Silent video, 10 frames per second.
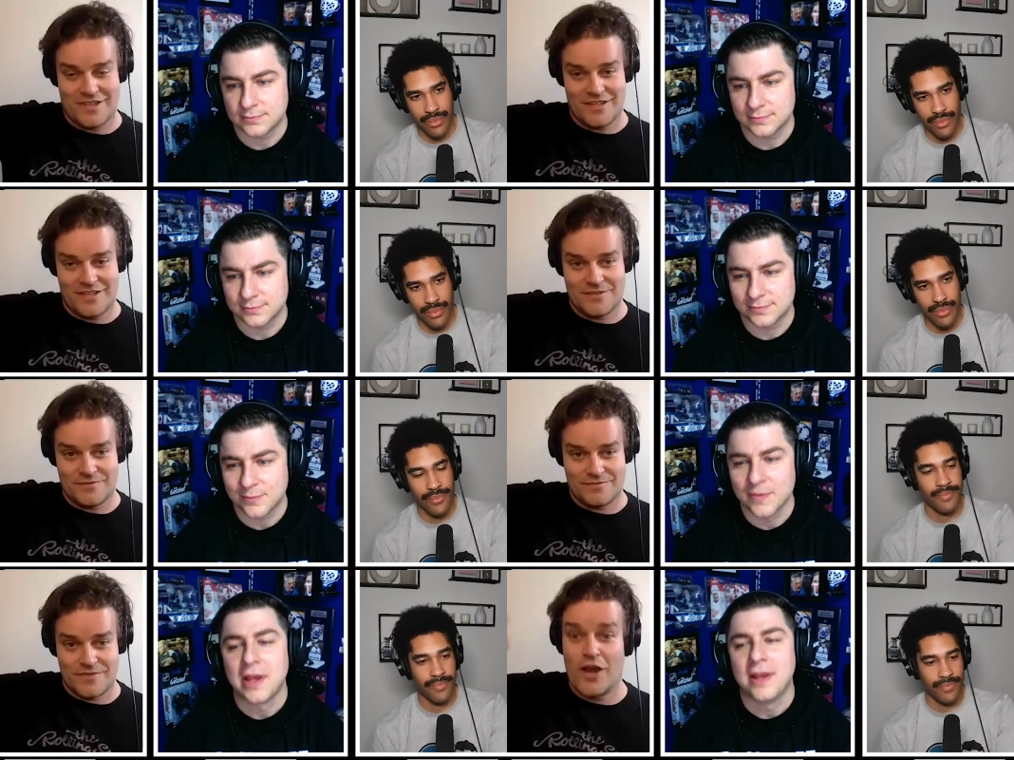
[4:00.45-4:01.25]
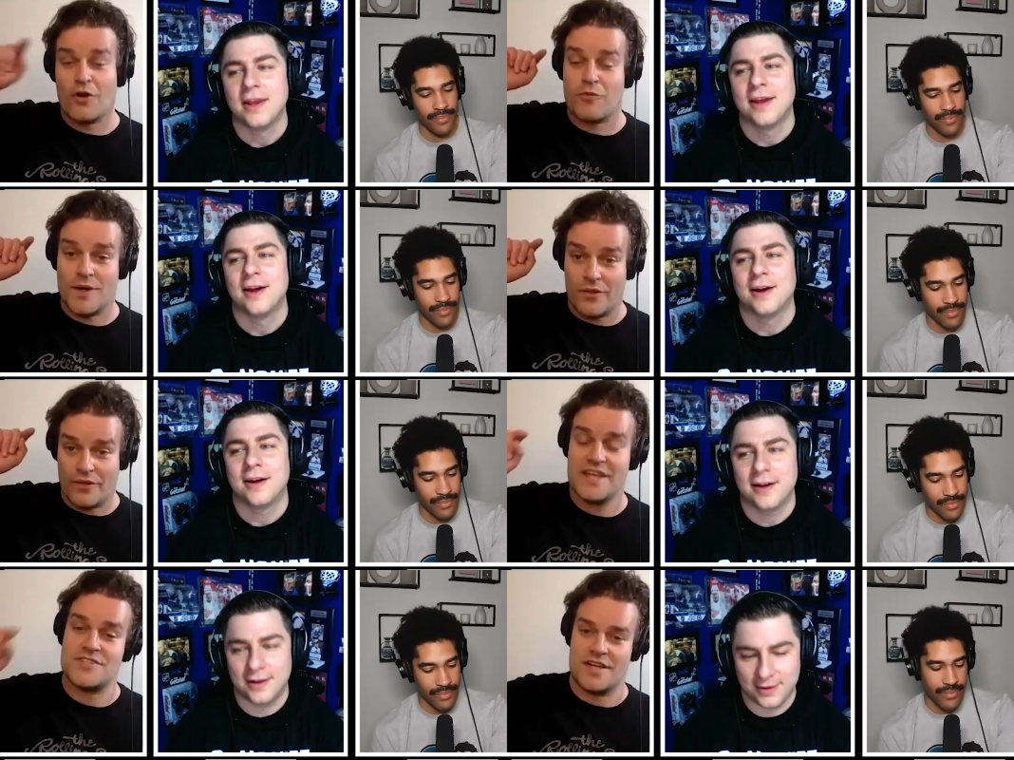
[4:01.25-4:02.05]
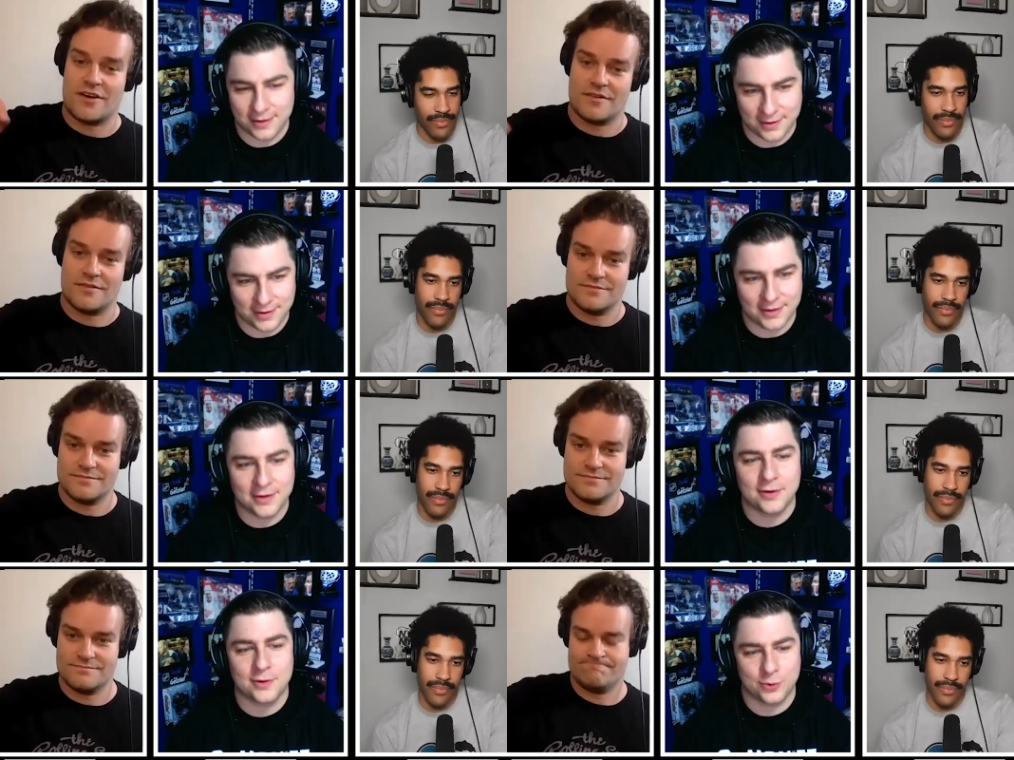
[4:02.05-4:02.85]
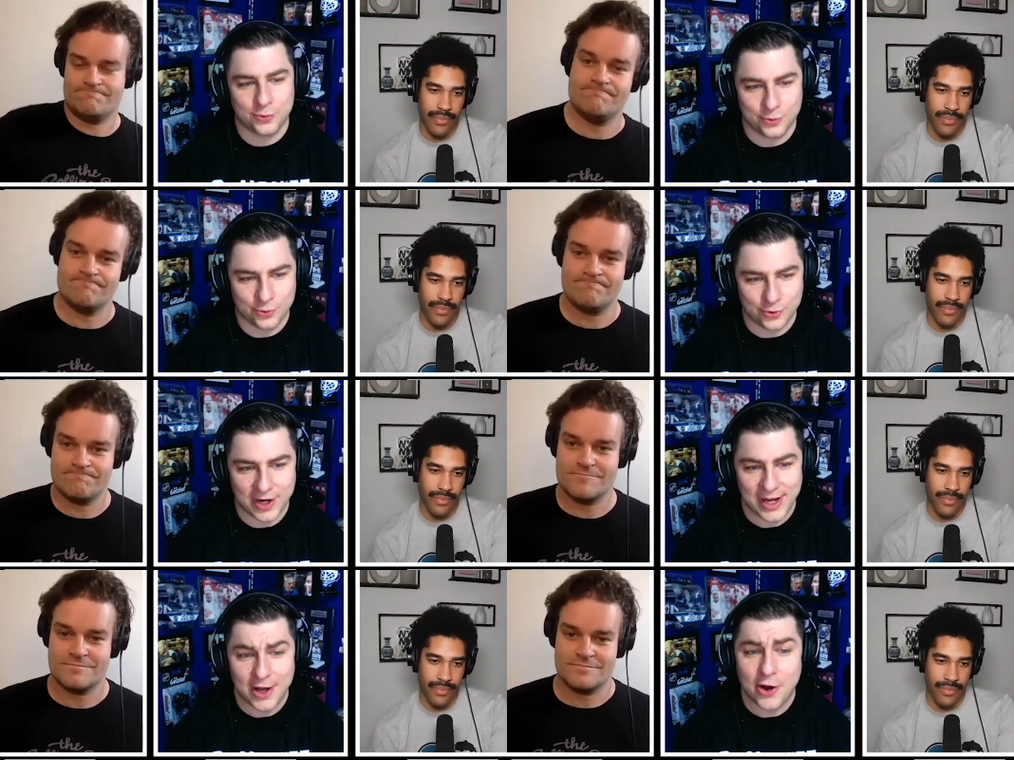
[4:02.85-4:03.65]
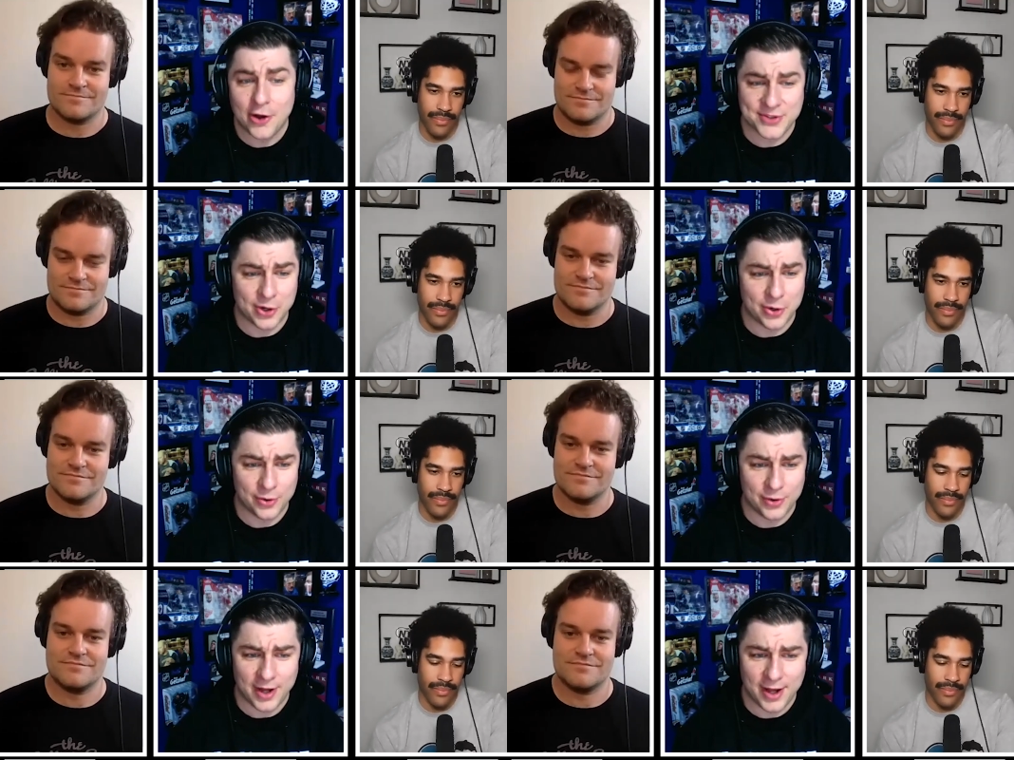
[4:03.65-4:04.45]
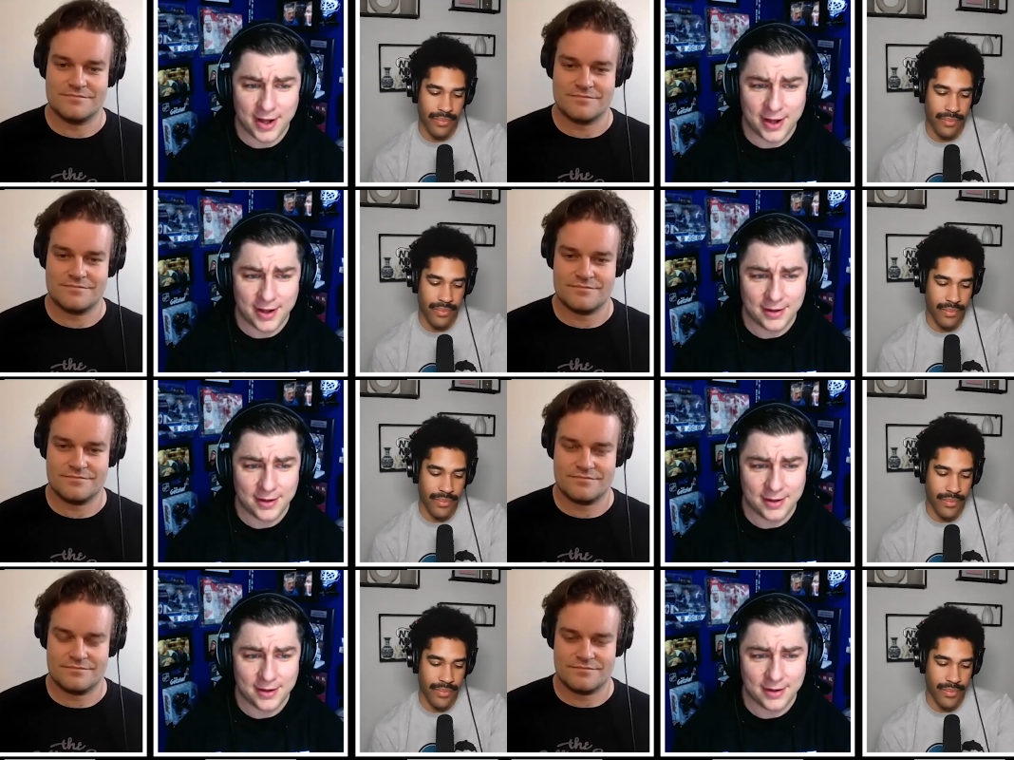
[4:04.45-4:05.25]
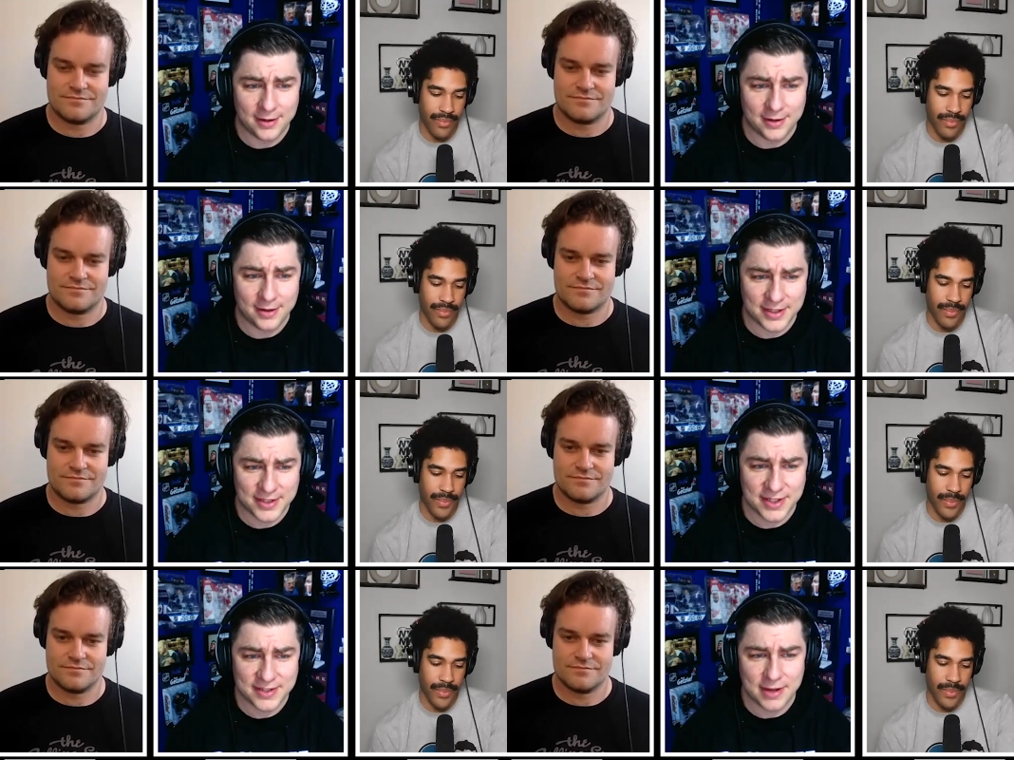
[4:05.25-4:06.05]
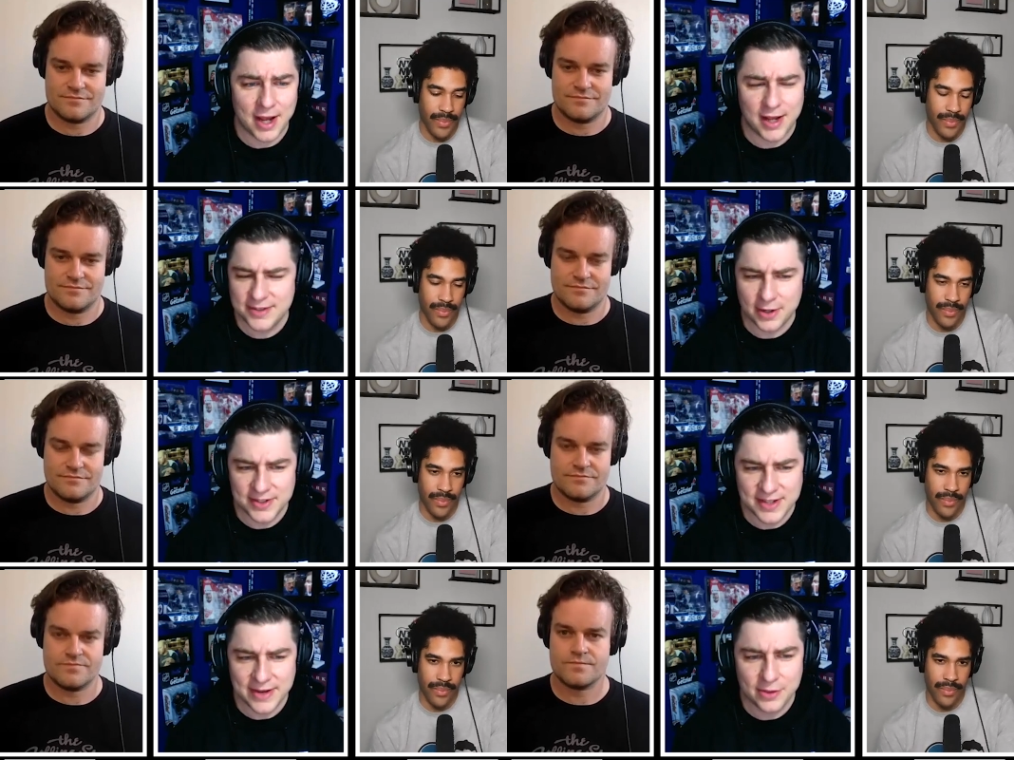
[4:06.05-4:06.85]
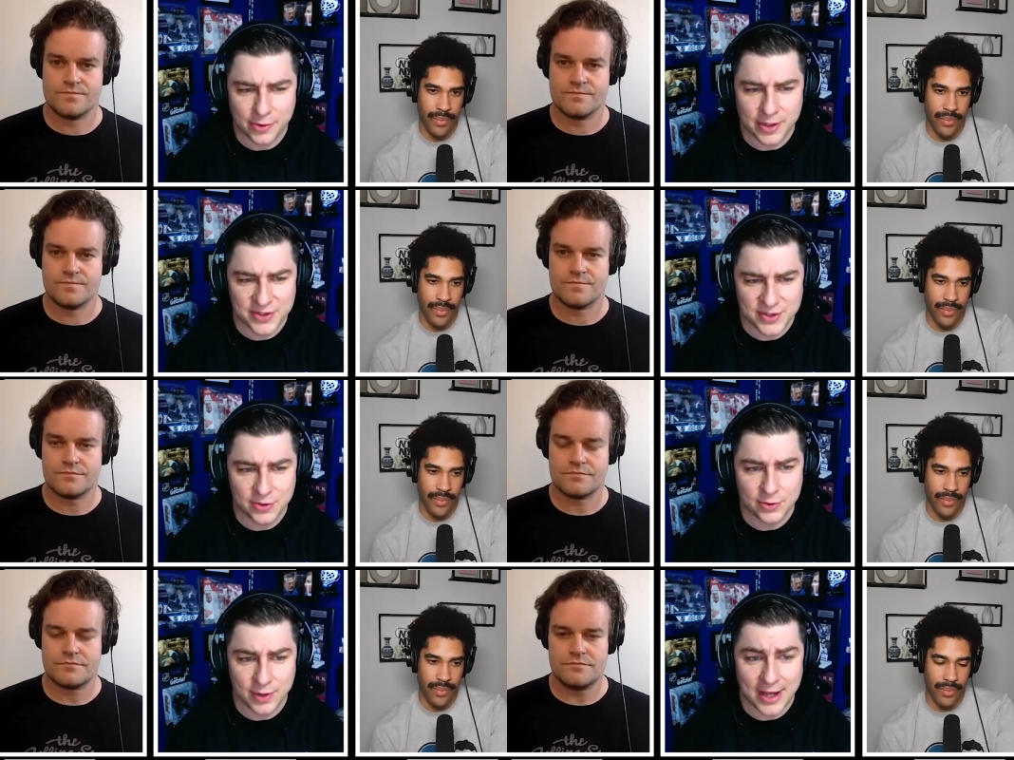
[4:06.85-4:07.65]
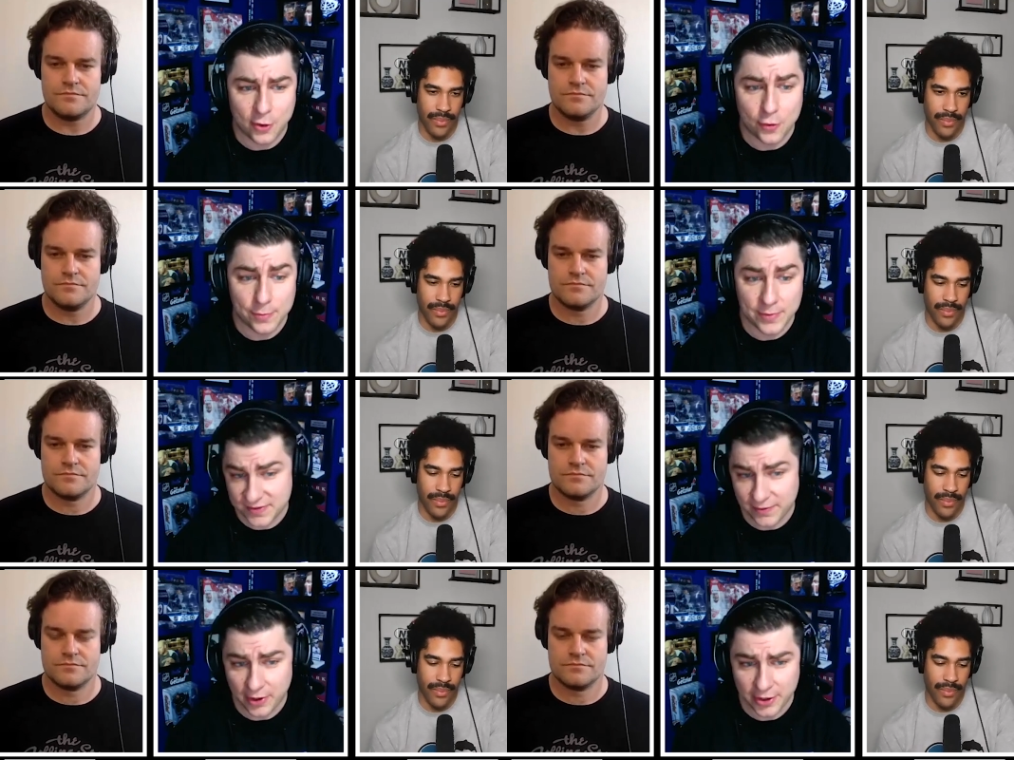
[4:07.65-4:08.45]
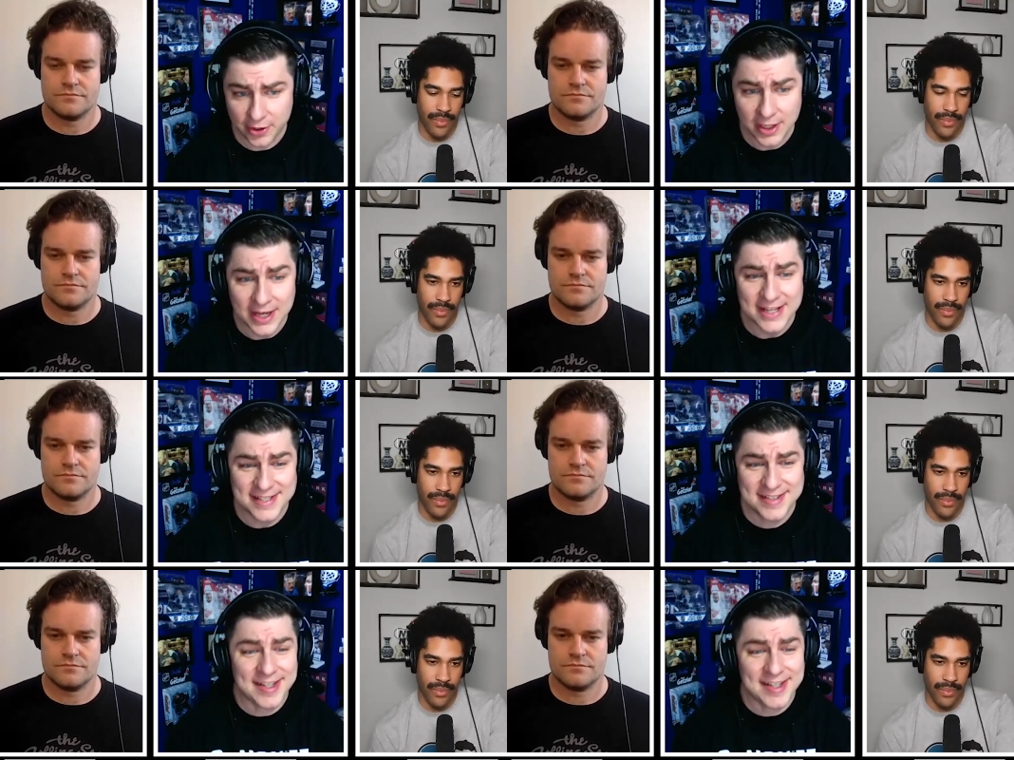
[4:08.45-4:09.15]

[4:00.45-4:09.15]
Speaker 1: though. They are for real this year.
Speaker 2: Right. Also, uh like six uh sorry, seven, three, and two at home is very good.